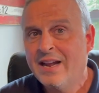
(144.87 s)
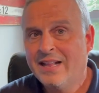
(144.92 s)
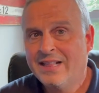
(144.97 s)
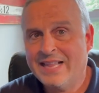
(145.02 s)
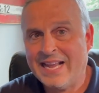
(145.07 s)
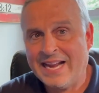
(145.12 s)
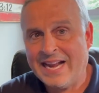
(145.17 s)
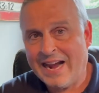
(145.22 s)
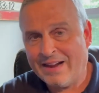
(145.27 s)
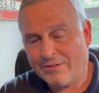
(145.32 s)

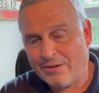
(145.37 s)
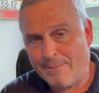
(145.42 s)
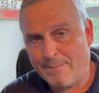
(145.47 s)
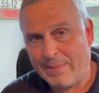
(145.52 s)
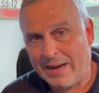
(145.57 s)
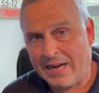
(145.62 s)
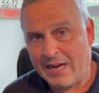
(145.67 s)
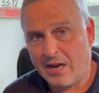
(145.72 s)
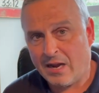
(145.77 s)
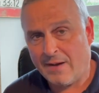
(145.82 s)
They have to
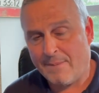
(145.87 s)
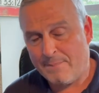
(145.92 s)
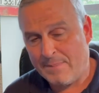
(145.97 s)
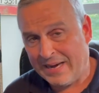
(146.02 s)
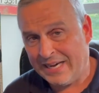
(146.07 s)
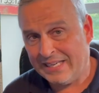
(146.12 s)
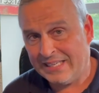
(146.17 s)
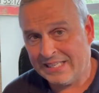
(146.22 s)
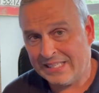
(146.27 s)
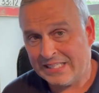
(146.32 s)

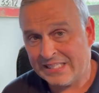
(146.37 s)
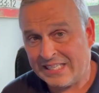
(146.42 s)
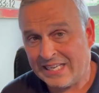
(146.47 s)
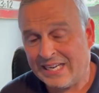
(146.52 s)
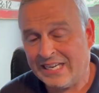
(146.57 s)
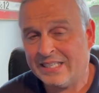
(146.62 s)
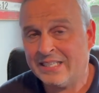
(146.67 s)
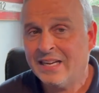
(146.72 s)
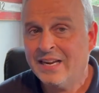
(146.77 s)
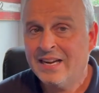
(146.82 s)
maintenance
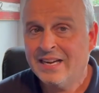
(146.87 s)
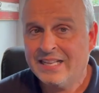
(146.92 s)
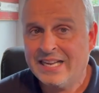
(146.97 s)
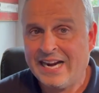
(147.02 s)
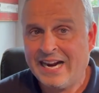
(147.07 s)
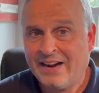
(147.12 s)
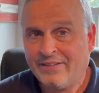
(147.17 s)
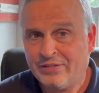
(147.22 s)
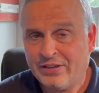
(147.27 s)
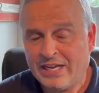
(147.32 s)
it. They
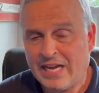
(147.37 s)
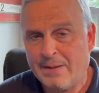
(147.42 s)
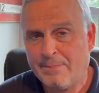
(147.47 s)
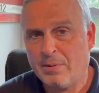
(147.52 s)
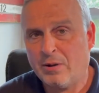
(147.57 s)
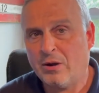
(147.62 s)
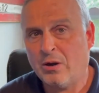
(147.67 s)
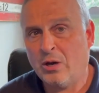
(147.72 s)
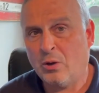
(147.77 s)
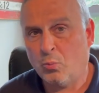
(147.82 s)
have to keep
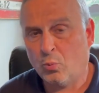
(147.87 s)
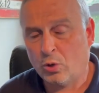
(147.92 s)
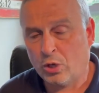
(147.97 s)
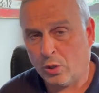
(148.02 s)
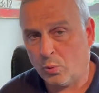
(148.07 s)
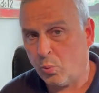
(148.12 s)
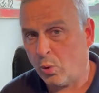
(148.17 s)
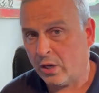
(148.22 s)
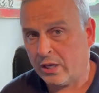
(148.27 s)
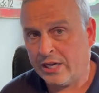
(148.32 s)
it in
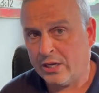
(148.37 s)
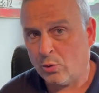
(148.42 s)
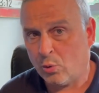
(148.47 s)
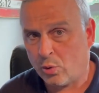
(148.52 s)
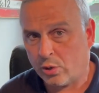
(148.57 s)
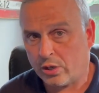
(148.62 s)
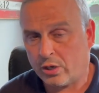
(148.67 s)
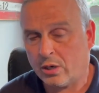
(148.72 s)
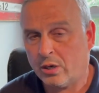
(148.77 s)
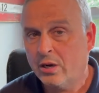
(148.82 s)
good working
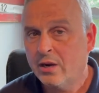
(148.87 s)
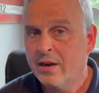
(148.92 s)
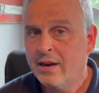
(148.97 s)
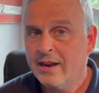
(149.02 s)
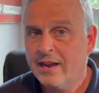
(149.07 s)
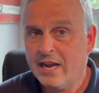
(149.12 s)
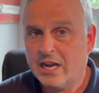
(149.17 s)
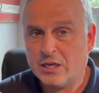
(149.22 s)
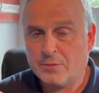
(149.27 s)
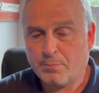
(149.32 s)
order
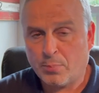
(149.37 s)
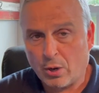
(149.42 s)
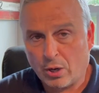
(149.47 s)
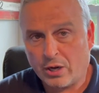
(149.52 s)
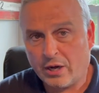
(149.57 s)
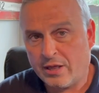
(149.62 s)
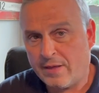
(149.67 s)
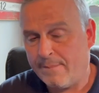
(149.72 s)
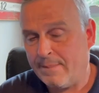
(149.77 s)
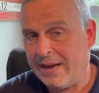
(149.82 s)
as part
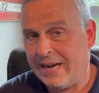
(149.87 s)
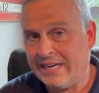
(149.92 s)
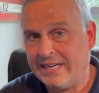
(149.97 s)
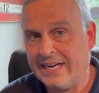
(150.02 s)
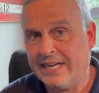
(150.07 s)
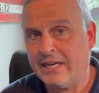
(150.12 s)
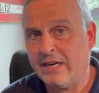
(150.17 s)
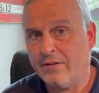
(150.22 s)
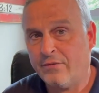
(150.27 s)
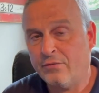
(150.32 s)
of the
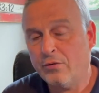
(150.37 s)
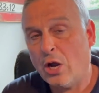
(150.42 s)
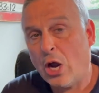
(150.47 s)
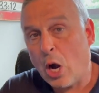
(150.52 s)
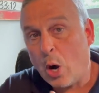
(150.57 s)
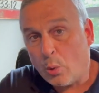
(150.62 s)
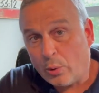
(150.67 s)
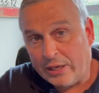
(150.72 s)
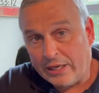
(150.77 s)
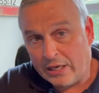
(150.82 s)
mandate of
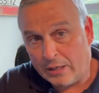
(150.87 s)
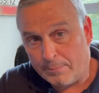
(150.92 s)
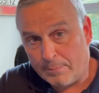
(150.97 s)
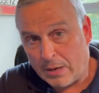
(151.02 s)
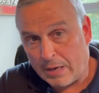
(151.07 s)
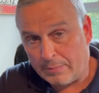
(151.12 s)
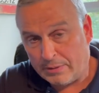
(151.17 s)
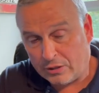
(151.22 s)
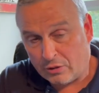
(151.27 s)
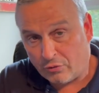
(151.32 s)
owning a
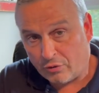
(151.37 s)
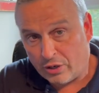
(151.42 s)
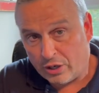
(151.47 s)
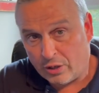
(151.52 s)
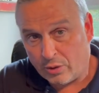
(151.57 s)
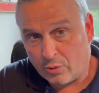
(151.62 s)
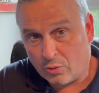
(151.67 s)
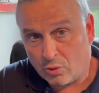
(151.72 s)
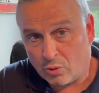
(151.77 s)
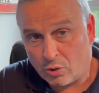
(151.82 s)
public
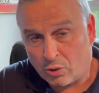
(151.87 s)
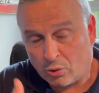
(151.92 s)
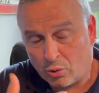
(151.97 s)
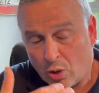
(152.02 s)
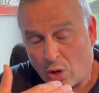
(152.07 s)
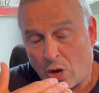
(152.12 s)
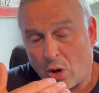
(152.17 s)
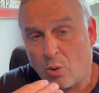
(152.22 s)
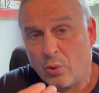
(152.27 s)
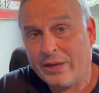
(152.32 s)
road or
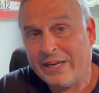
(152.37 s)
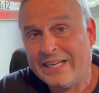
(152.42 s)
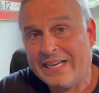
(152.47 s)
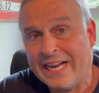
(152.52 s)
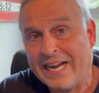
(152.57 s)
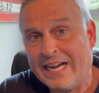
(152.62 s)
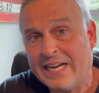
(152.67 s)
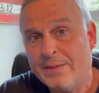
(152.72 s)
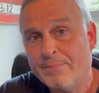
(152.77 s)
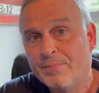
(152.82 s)
owning
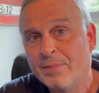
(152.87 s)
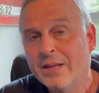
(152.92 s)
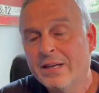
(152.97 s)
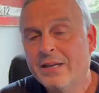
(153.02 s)
a,